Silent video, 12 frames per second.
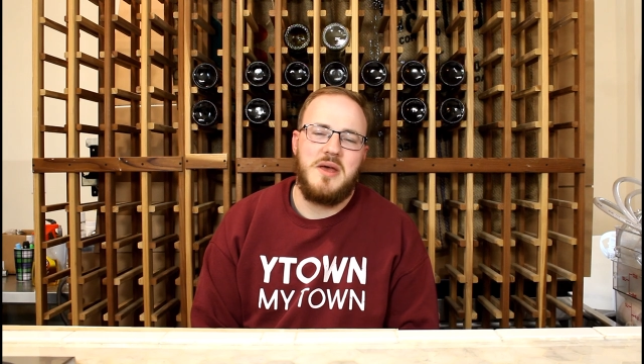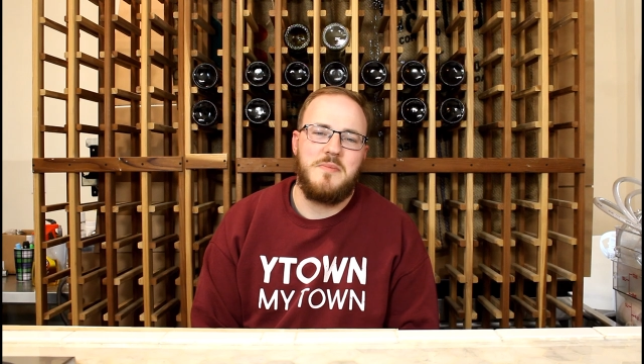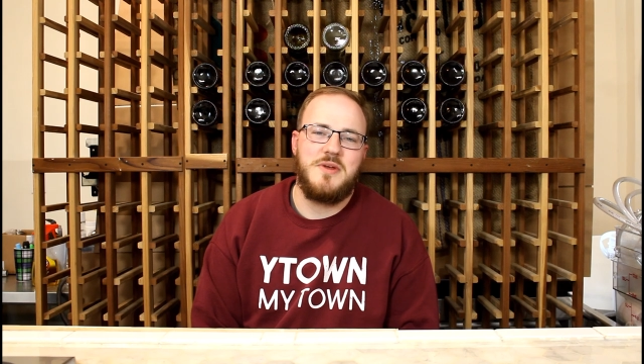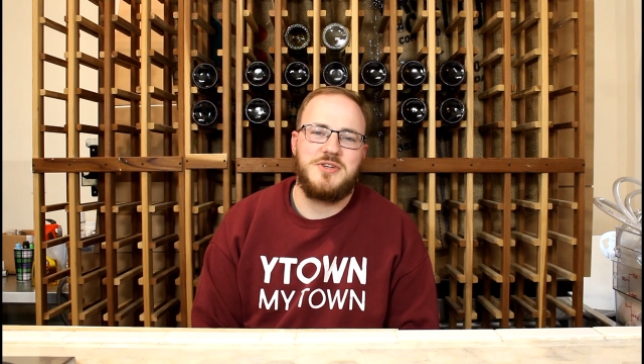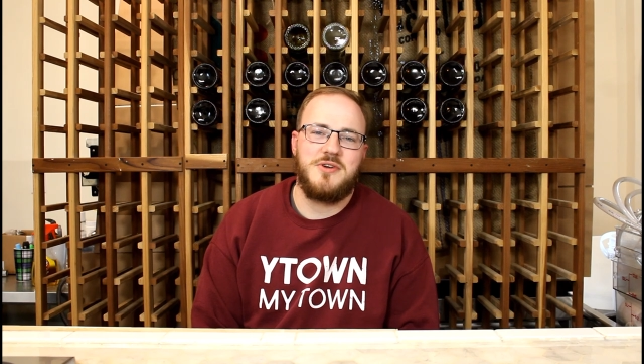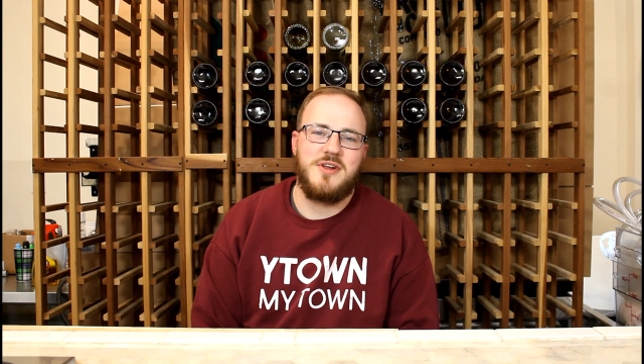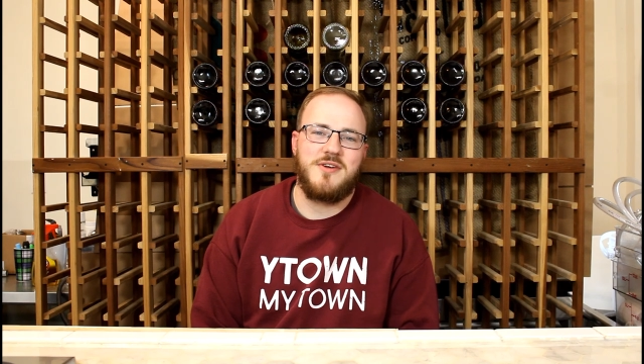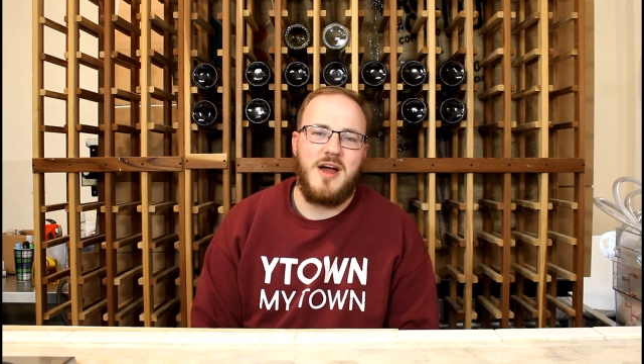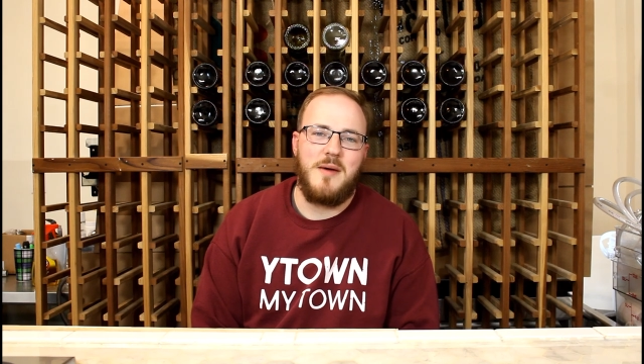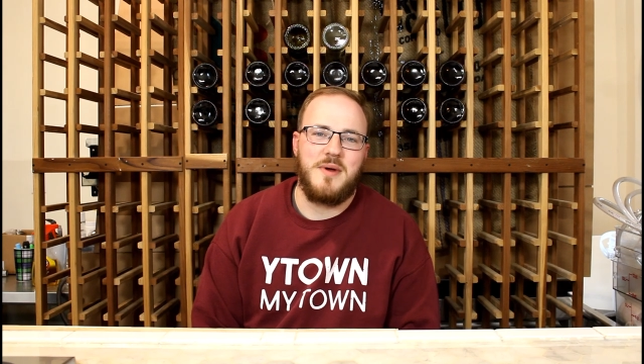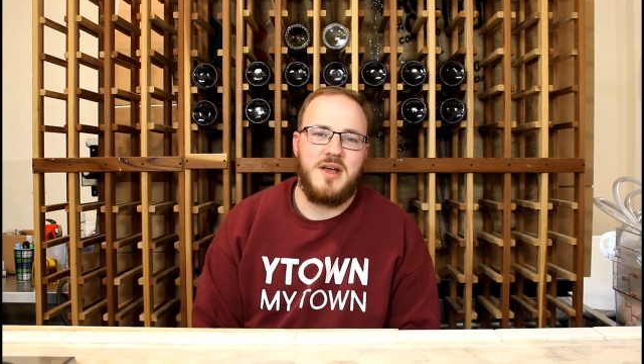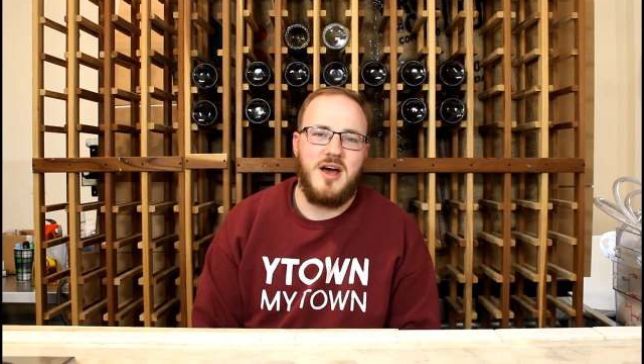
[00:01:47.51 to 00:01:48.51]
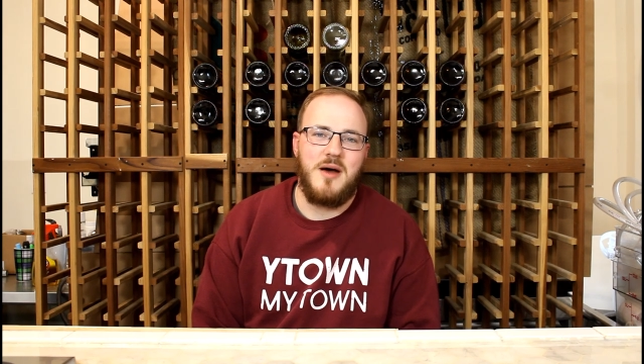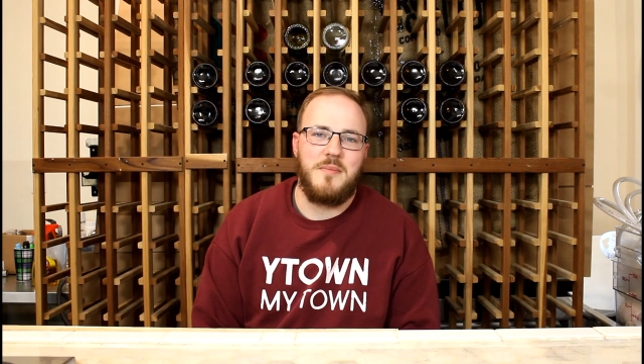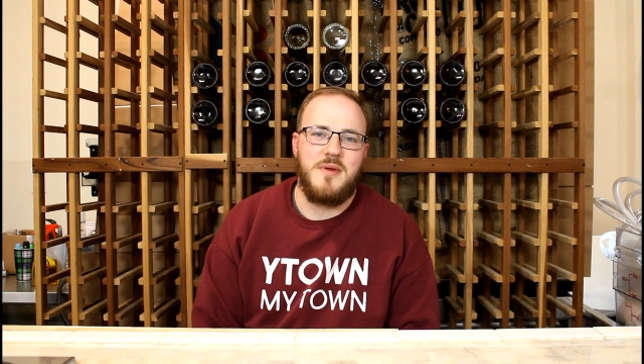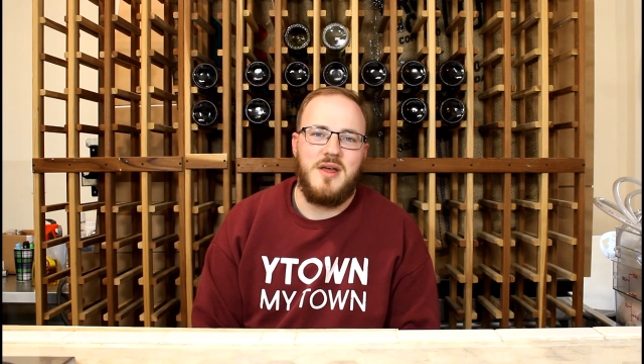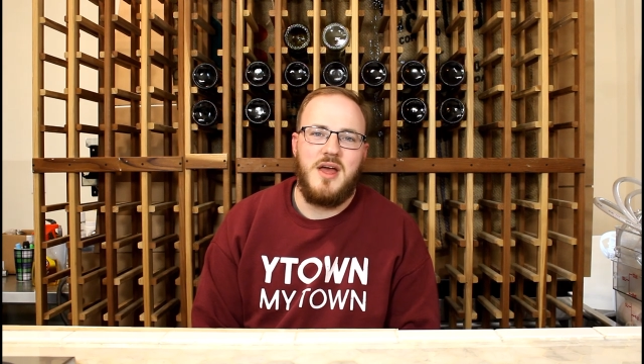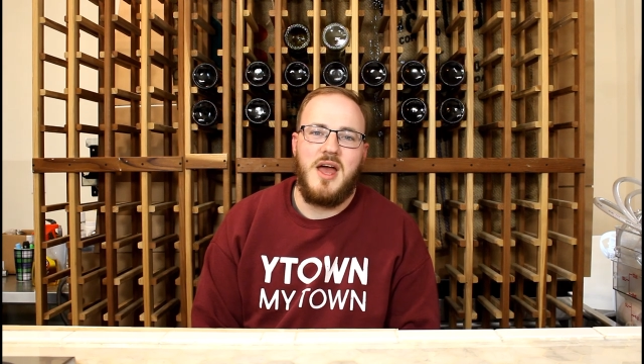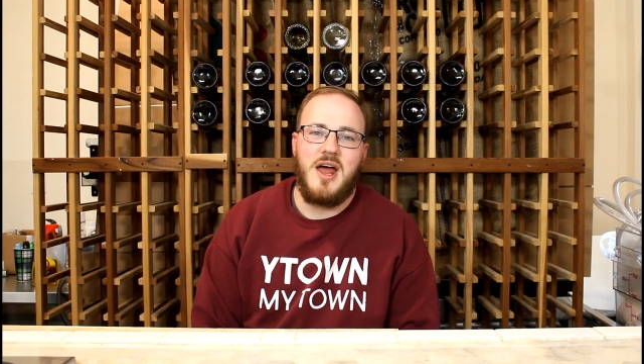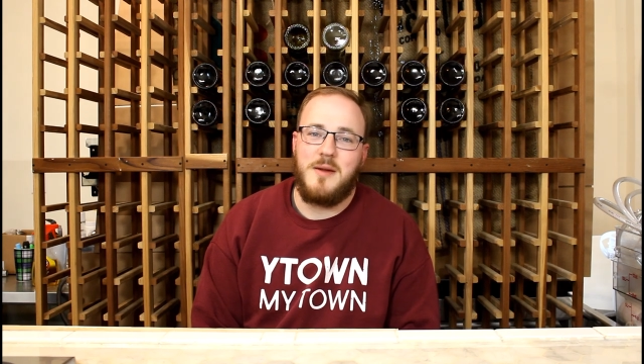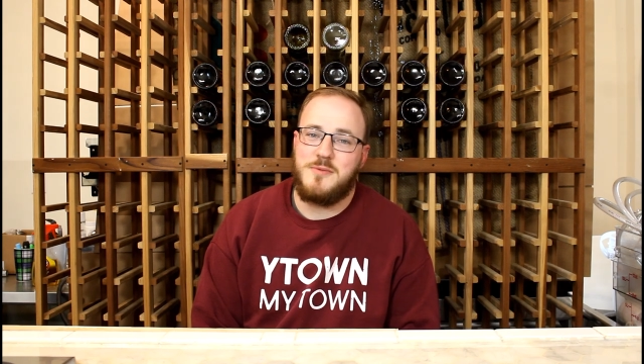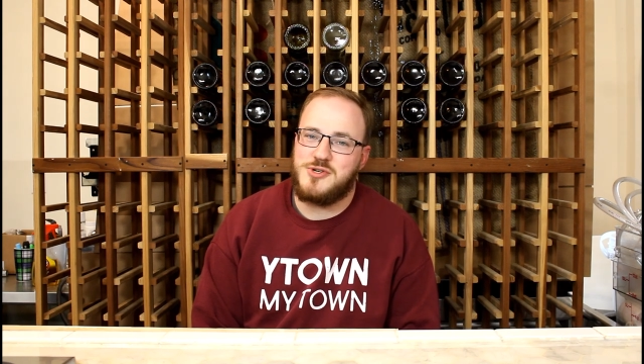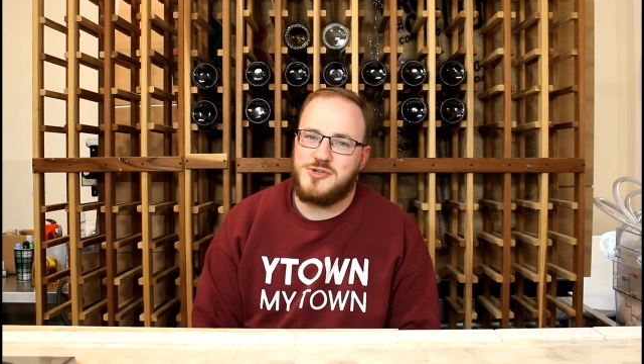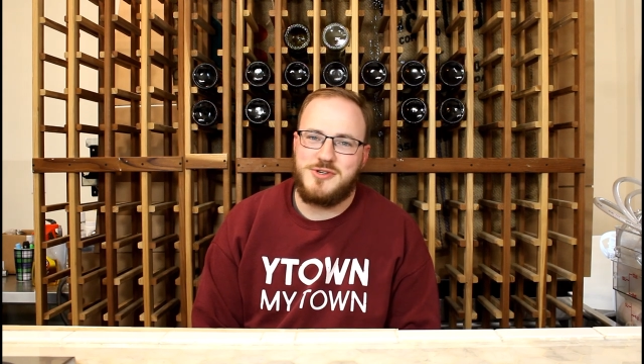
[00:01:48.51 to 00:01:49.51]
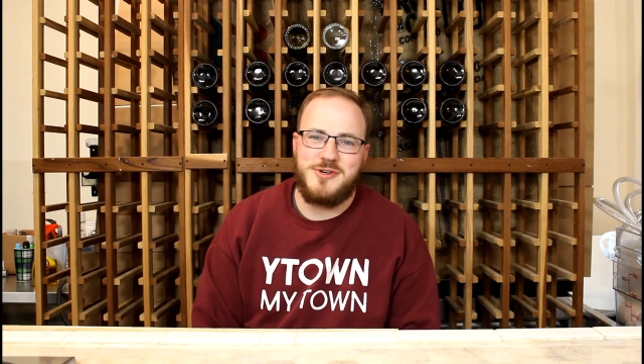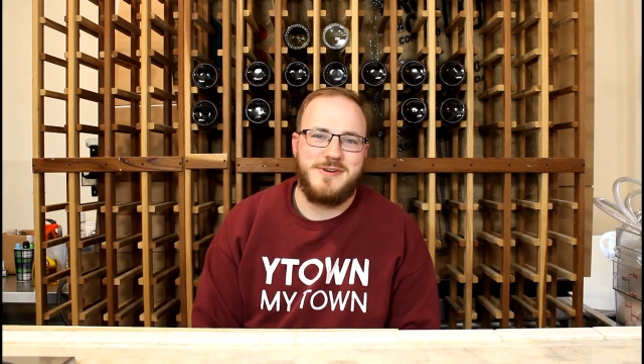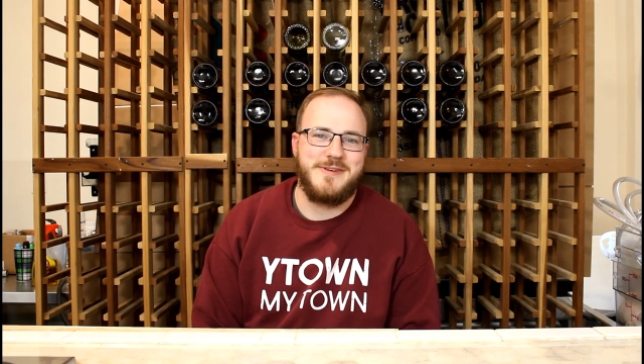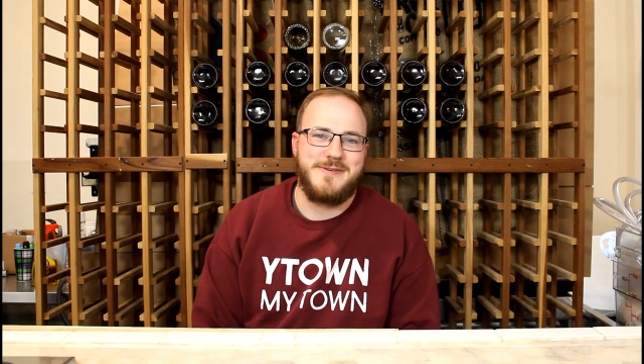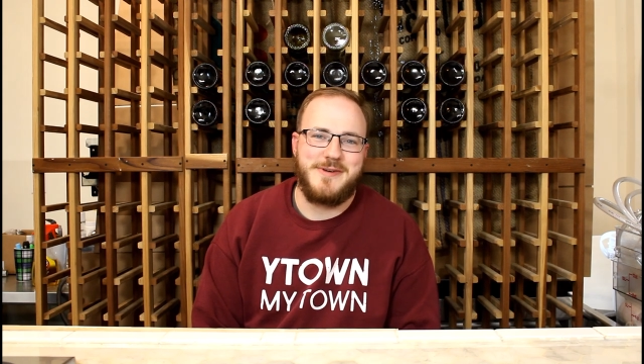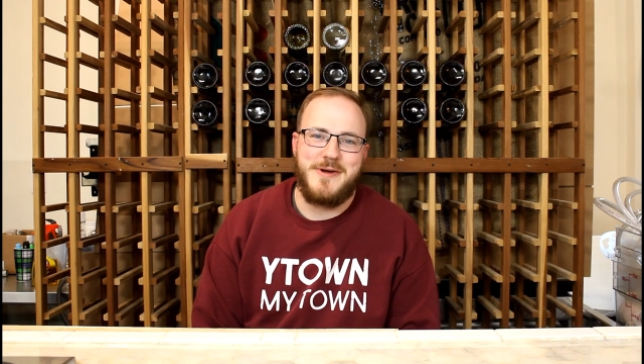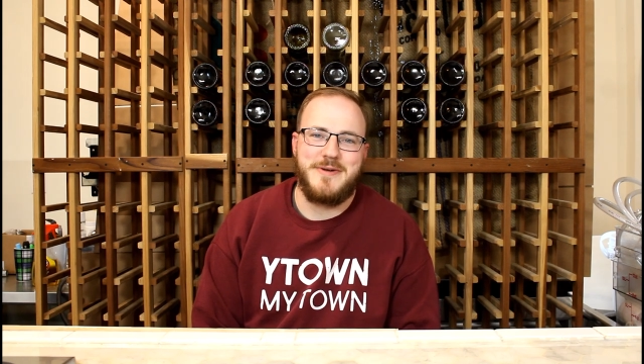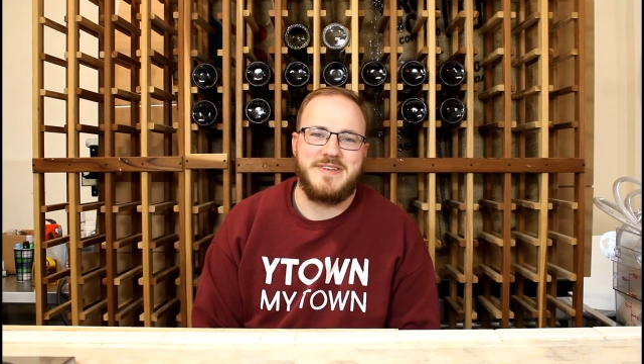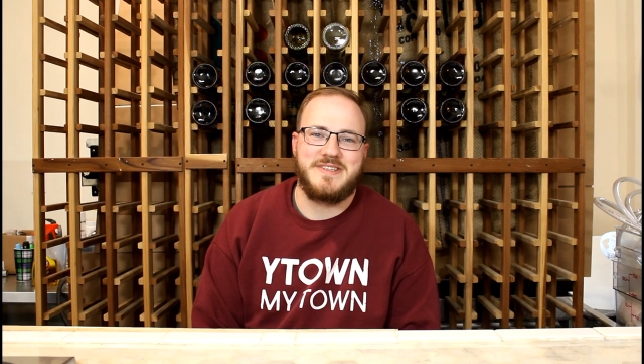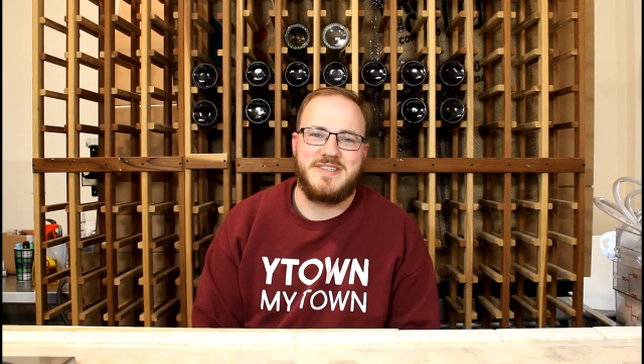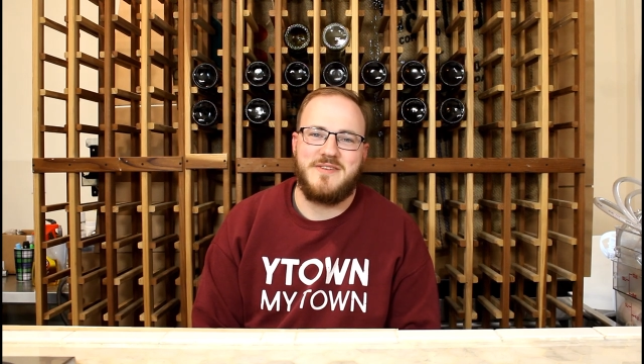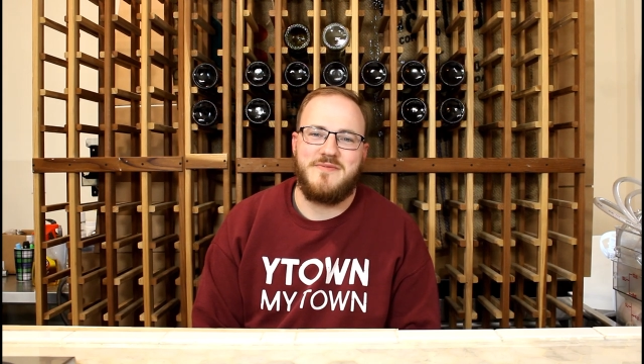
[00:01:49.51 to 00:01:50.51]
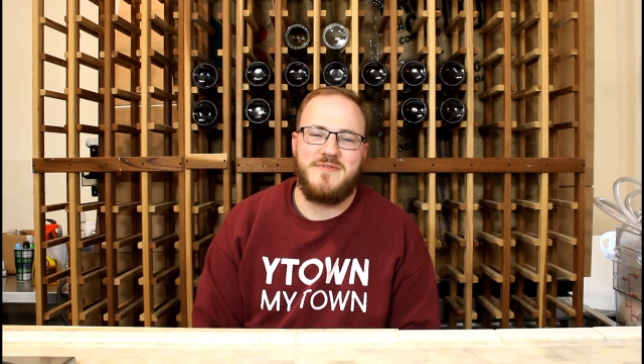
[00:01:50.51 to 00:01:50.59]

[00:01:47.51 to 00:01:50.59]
be sure to grab a cup, and I'm sure you'll notice some